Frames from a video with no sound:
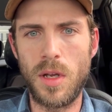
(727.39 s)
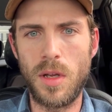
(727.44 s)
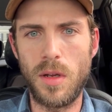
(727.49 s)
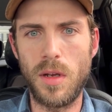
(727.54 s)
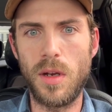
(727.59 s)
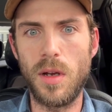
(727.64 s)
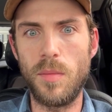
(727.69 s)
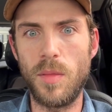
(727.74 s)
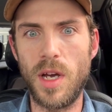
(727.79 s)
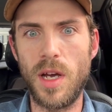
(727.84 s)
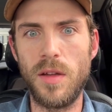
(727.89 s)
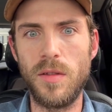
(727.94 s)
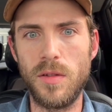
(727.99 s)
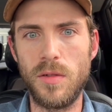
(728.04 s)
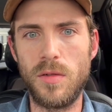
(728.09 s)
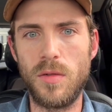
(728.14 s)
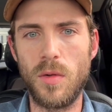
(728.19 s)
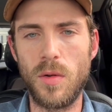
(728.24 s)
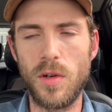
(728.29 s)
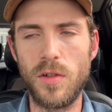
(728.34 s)
I'm on the
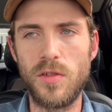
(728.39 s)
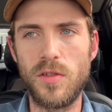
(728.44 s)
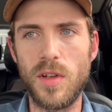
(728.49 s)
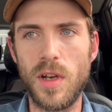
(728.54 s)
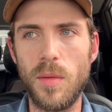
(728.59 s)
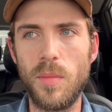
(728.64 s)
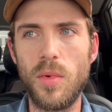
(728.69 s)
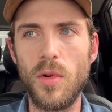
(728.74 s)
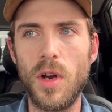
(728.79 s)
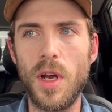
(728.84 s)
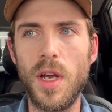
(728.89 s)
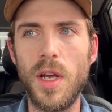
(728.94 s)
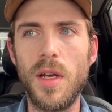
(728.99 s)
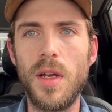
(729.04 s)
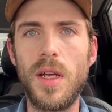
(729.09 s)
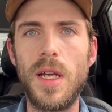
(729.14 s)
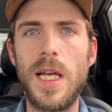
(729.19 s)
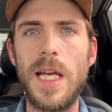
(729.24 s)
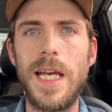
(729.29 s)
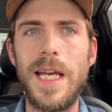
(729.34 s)
doorstep, right?
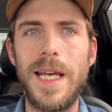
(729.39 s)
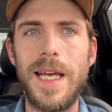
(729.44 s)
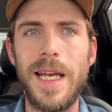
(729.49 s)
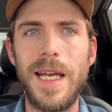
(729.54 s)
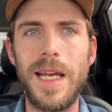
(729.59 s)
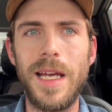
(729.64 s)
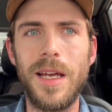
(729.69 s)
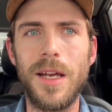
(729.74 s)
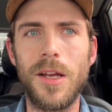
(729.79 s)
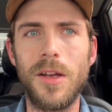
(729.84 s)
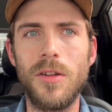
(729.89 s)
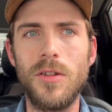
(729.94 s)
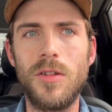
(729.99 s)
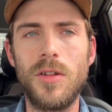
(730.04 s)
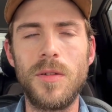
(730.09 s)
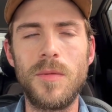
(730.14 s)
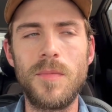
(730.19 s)
And